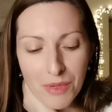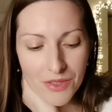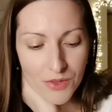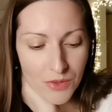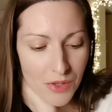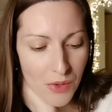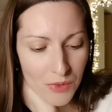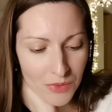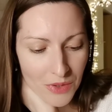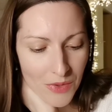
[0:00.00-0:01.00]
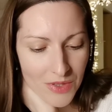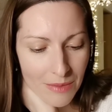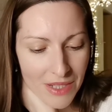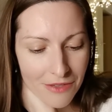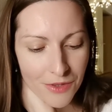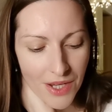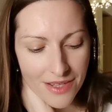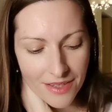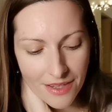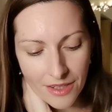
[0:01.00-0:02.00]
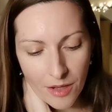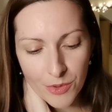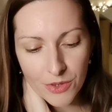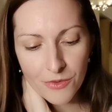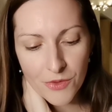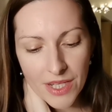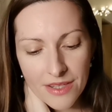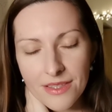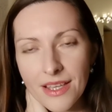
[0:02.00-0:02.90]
But, you know, who knows? I mean, if you guys had a couple of drinks,